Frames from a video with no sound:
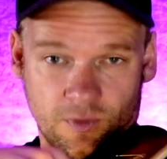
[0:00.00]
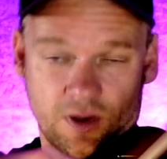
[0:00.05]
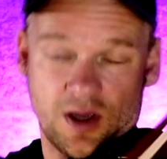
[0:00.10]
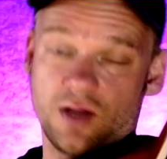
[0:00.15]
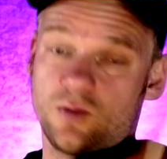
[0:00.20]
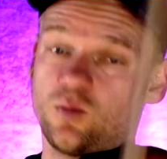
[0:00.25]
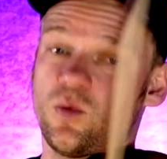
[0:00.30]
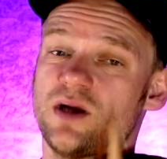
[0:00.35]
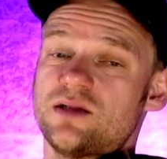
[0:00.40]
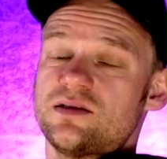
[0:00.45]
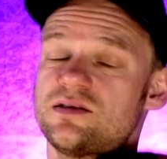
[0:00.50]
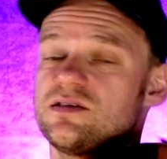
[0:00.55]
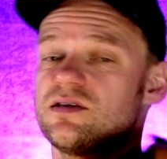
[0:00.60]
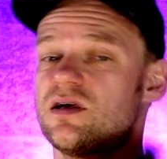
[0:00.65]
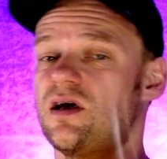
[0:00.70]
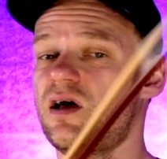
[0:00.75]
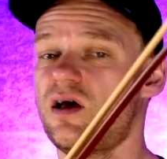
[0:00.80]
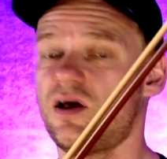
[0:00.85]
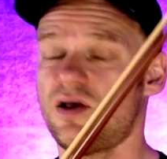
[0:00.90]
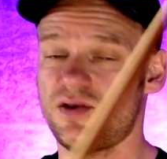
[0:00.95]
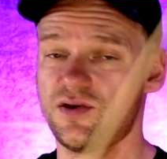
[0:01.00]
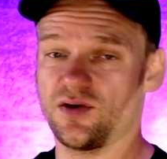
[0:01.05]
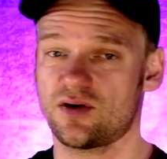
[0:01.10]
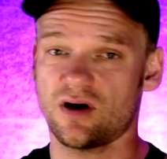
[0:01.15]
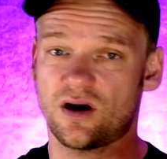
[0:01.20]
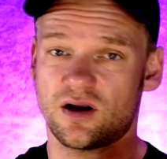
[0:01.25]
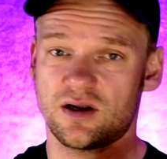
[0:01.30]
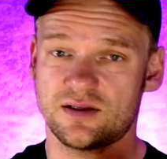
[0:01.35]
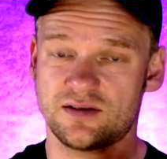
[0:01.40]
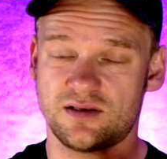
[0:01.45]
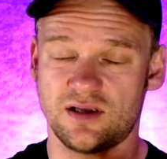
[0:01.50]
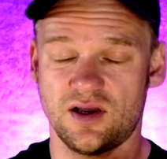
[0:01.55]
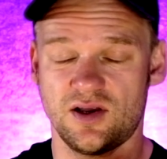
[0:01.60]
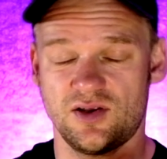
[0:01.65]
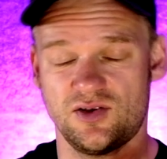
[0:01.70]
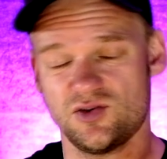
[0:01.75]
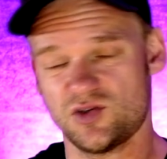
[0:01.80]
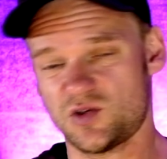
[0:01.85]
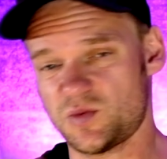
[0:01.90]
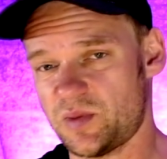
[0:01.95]
And once you got it,
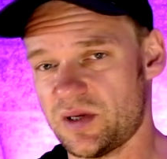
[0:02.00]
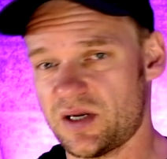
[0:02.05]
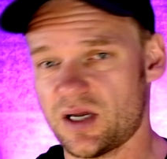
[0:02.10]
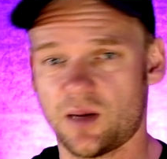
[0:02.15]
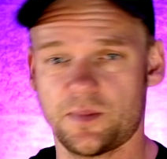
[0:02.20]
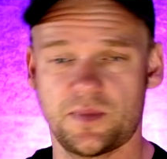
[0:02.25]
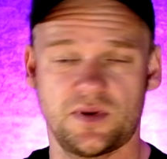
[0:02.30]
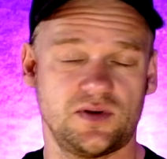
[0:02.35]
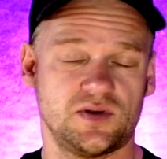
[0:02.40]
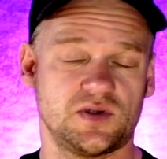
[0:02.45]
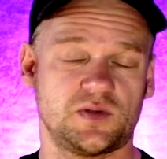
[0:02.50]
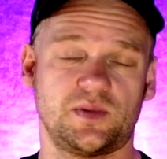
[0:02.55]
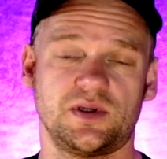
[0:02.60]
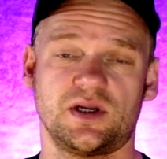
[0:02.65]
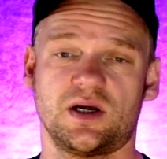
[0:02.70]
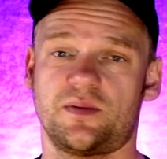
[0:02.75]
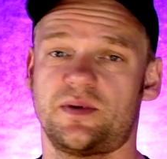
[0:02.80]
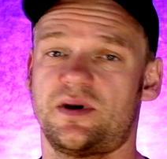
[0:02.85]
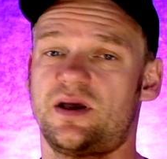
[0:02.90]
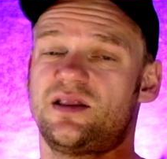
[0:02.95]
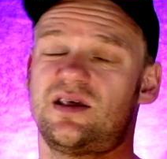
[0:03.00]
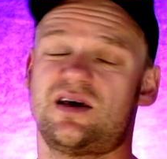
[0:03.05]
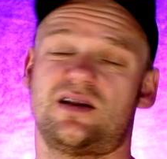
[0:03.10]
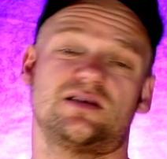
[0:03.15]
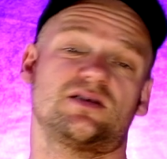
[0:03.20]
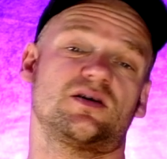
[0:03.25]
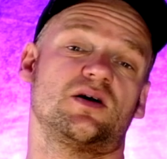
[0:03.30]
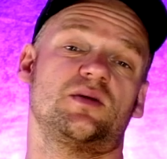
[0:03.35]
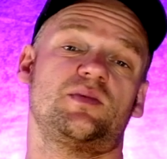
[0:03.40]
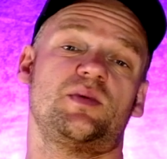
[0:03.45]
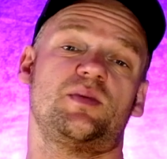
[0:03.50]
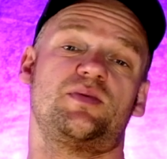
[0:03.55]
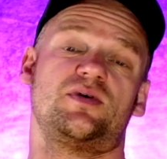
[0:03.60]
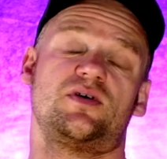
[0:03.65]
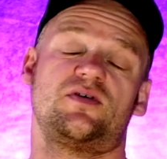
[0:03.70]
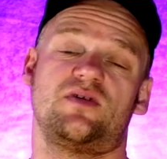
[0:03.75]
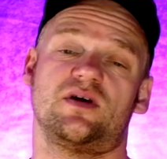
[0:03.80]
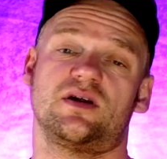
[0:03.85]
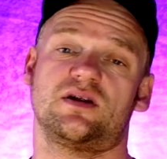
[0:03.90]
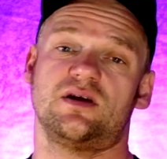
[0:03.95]
you speed up, and then it's gonna be
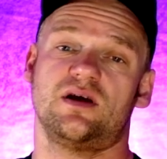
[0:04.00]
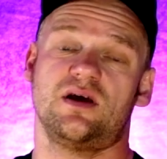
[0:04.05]
perfect.